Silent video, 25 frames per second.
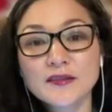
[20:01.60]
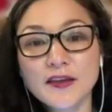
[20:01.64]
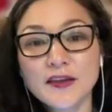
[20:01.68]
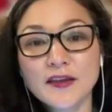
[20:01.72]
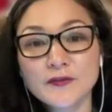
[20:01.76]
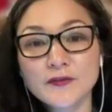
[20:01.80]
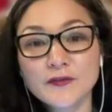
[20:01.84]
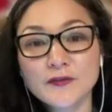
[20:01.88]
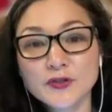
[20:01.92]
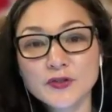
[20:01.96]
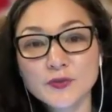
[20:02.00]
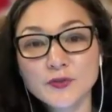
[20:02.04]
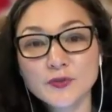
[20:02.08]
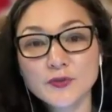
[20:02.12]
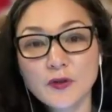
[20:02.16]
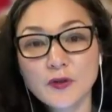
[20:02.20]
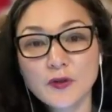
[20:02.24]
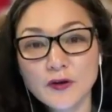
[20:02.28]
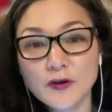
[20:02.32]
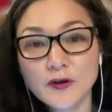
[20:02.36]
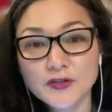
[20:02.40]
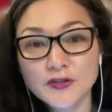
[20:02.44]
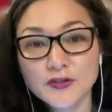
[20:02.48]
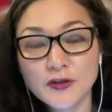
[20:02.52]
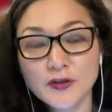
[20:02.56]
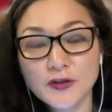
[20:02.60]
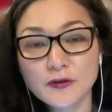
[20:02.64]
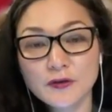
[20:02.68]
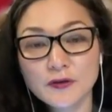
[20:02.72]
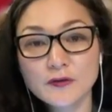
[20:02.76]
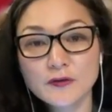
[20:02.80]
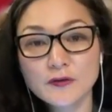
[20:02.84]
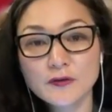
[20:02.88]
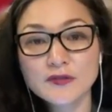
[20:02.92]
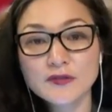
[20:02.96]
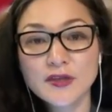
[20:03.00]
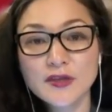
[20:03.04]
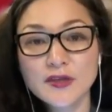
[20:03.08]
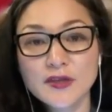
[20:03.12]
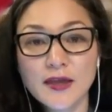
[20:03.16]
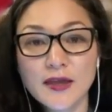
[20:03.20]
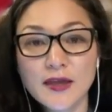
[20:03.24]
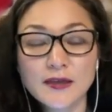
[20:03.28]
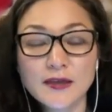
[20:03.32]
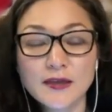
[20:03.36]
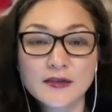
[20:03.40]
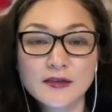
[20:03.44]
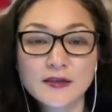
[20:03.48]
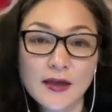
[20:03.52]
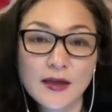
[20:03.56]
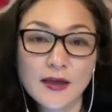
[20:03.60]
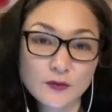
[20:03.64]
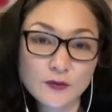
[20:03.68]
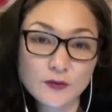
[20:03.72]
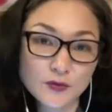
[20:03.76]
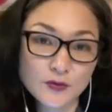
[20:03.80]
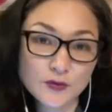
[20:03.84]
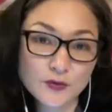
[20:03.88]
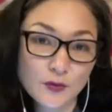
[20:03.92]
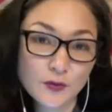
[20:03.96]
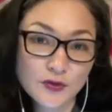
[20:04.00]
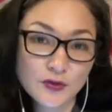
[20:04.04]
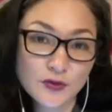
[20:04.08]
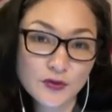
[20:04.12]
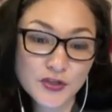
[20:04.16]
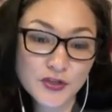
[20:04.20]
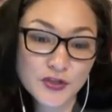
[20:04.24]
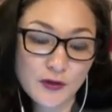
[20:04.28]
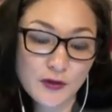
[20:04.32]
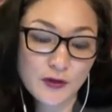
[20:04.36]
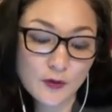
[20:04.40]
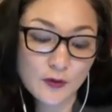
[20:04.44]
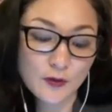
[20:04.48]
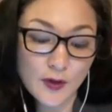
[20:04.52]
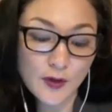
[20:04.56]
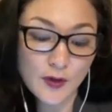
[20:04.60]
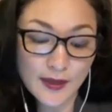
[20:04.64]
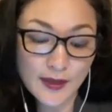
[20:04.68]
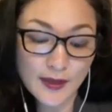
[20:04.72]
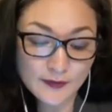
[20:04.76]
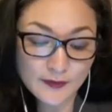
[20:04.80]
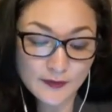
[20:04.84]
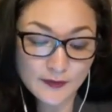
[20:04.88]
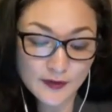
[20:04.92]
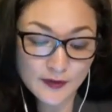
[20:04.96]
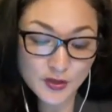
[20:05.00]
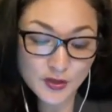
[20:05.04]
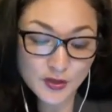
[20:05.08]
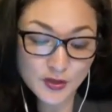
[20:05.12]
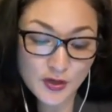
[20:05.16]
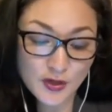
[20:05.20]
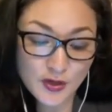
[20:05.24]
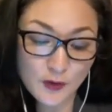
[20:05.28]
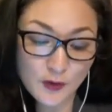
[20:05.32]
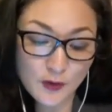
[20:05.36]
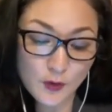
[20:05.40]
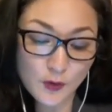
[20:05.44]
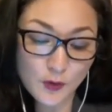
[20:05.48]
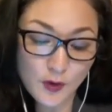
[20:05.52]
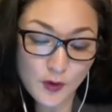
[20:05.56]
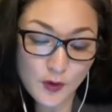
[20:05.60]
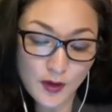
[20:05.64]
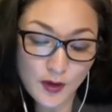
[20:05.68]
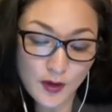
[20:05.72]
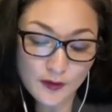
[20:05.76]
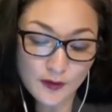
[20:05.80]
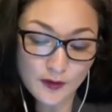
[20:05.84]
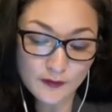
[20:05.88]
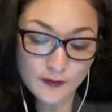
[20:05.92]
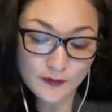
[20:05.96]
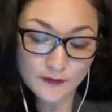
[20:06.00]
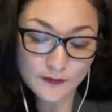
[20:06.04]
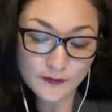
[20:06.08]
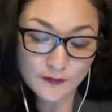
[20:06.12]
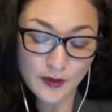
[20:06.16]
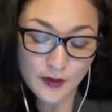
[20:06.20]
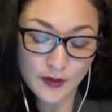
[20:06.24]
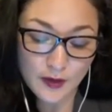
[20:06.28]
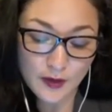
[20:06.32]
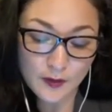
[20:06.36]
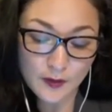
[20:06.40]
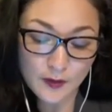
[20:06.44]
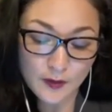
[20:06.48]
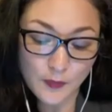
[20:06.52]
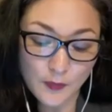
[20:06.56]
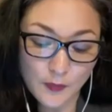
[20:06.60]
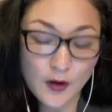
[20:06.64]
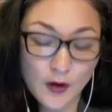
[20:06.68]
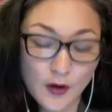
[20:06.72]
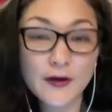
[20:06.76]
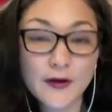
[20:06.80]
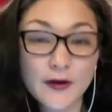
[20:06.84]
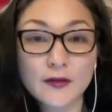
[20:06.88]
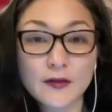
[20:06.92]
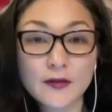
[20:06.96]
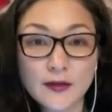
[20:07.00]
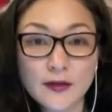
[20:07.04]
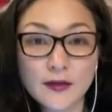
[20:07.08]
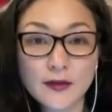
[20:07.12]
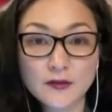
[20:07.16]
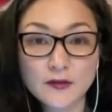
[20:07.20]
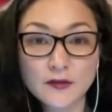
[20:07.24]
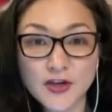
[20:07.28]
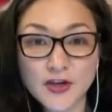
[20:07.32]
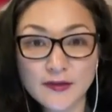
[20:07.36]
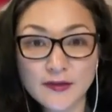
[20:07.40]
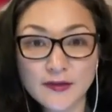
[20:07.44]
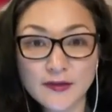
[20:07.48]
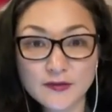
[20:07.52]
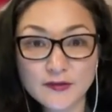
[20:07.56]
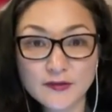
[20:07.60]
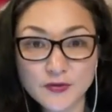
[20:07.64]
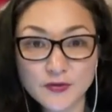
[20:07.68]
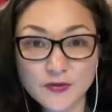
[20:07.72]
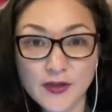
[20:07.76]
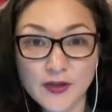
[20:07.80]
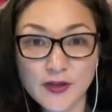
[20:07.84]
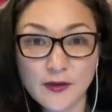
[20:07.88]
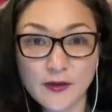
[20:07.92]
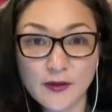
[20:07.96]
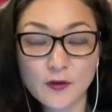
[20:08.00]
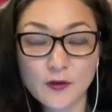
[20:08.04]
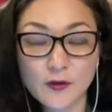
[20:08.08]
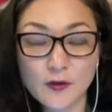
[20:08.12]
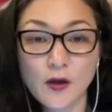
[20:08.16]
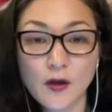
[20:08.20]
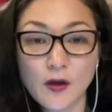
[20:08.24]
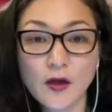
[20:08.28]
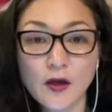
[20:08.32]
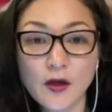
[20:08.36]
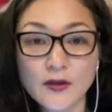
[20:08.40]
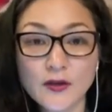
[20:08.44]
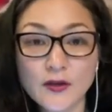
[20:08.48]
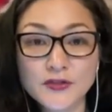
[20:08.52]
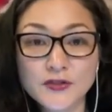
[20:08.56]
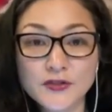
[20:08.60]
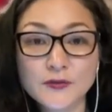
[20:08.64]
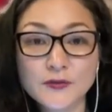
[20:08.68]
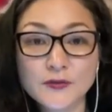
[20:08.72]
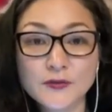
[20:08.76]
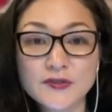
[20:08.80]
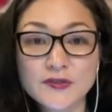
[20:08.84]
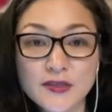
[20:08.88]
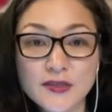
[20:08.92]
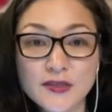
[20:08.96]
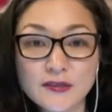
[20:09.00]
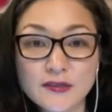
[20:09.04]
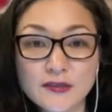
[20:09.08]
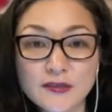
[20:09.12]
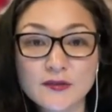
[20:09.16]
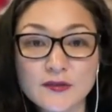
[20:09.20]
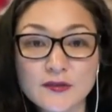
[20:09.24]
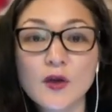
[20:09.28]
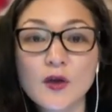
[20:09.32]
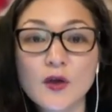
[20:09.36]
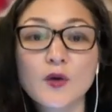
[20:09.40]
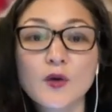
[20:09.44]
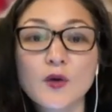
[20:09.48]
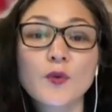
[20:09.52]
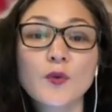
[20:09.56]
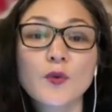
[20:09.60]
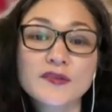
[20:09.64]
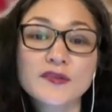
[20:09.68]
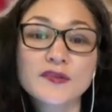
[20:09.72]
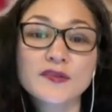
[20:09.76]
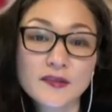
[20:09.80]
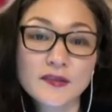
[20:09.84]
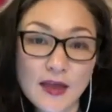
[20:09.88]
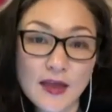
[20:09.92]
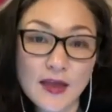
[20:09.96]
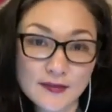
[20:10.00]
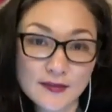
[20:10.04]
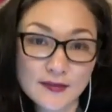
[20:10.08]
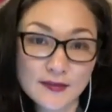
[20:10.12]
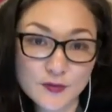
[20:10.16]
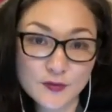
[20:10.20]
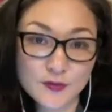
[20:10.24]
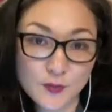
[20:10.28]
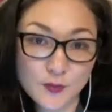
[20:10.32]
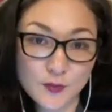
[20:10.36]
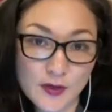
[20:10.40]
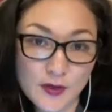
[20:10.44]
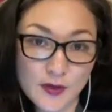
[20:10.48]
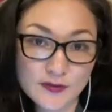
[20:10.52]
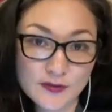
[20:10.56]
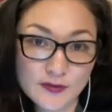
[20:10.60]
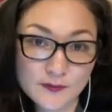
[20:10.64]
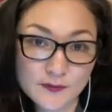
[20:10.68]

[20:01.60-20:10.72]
like virtual art shows and an outdoor show. And the show of RLL Jazz Trio on June 6th was the last one.